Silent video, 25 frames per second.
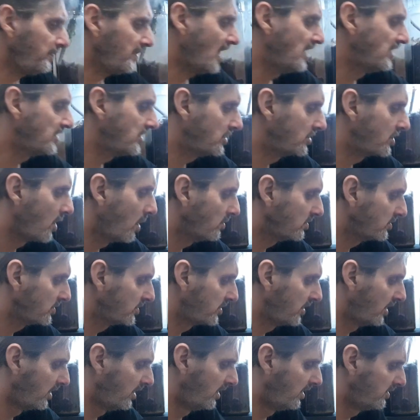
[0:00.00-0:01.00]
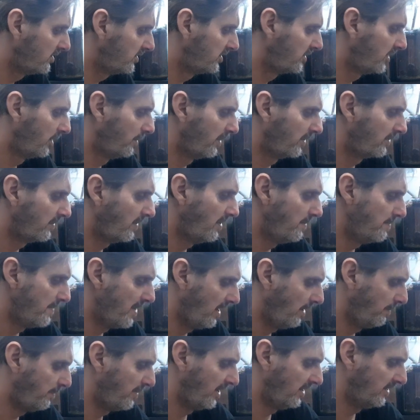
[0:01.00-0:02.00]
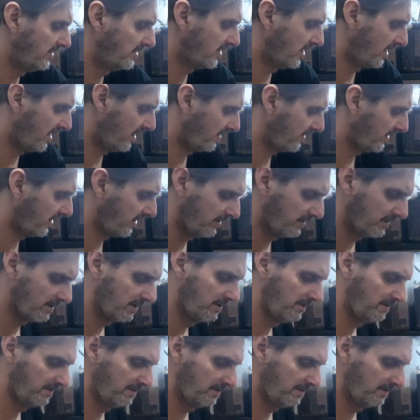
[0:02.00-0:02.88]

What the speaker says: has got 2 or 3 millipedes in it, I think.